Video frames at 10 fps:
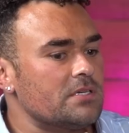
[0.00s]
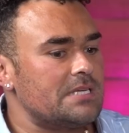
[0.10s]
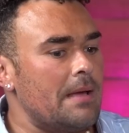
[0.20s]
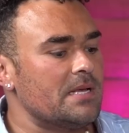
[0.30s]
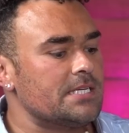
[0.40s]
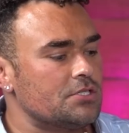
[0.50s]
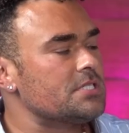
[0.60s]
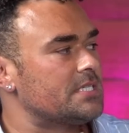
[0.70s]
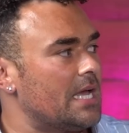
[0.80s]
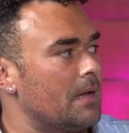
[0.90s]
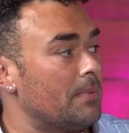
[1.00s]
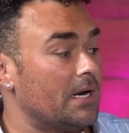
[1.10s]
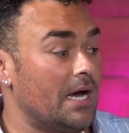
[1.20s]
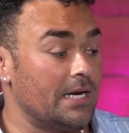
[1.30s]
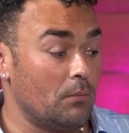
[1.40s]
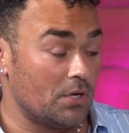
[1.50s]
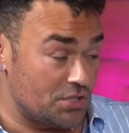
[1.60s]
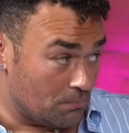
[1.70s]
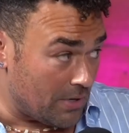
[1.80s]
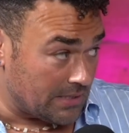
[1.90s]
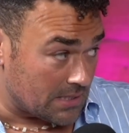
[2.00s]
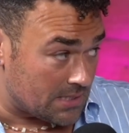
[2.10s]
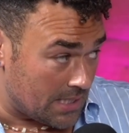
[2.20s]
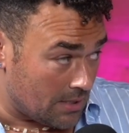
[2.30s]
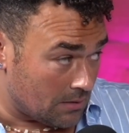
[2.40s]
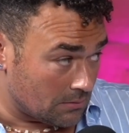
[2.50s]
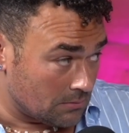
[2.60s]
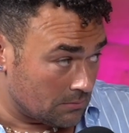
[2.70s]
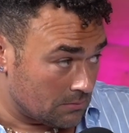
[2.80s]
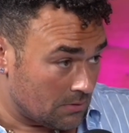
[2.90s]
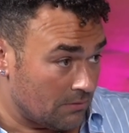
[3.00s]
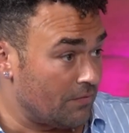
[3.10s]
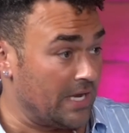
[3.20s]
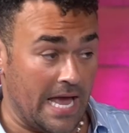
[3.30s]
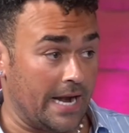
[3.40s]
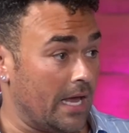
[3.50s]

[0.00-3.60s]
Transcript: time is interesting, but honey, once you break the seal, forget it.